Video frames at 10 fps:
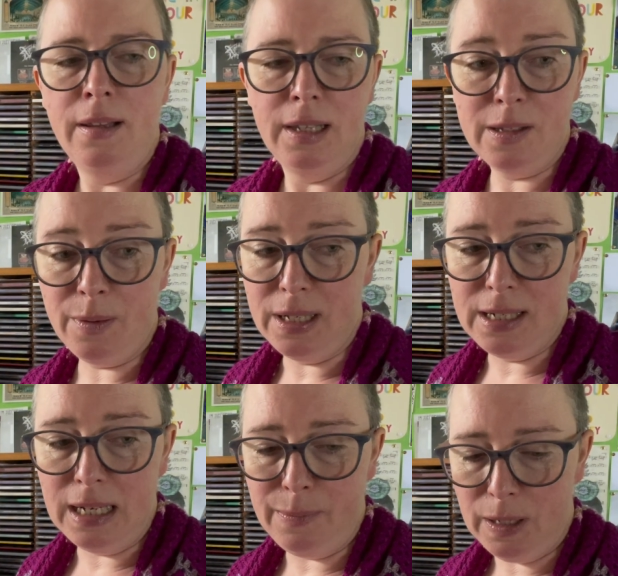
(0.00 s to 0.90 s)
This one has
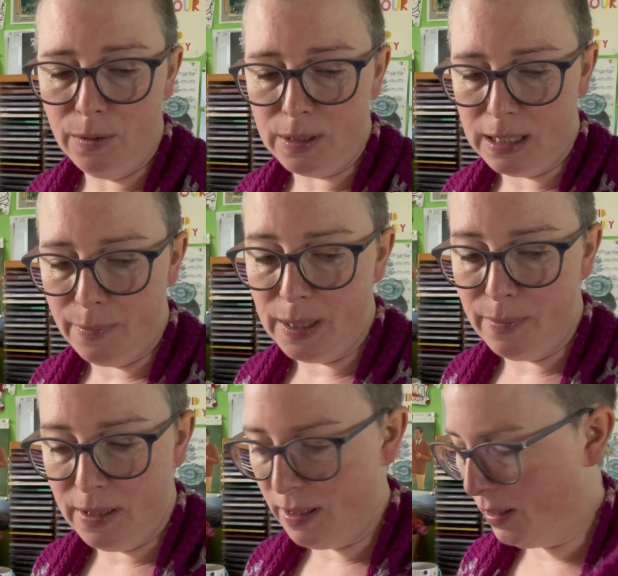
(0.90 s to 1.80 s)
taken me a long time.
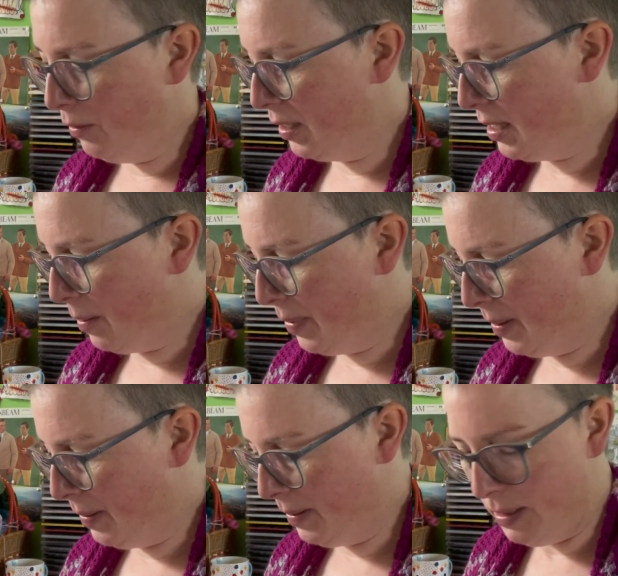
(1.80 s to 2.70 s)
I looked up
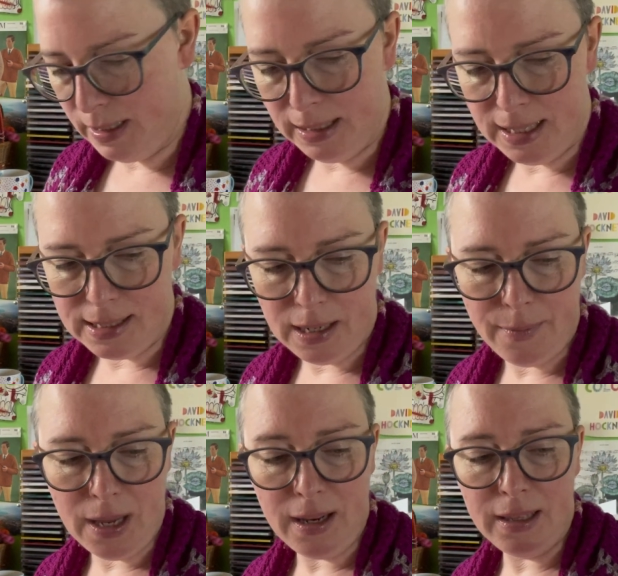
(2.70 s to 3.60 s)
the last time,
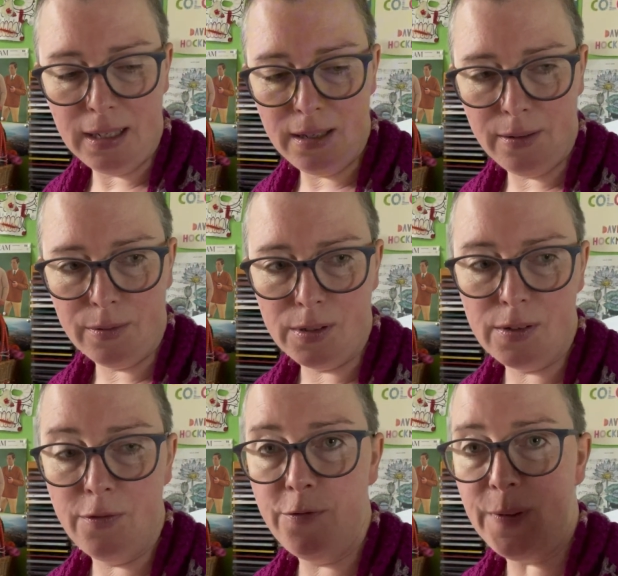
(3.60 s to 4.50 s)
and I think it
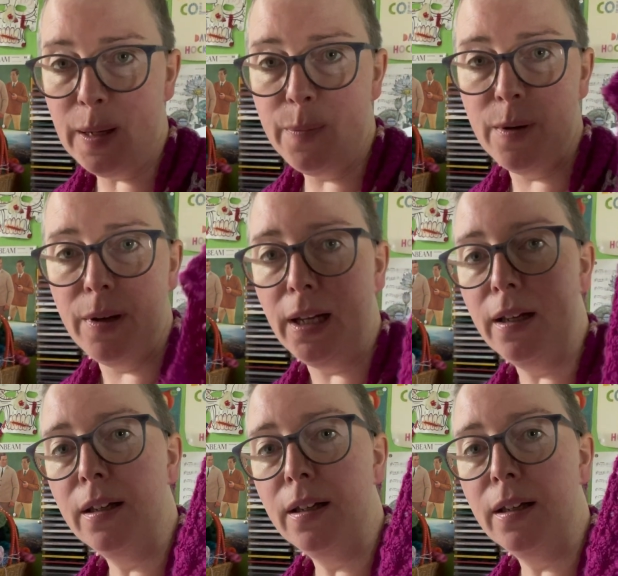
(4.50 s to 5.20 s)
was February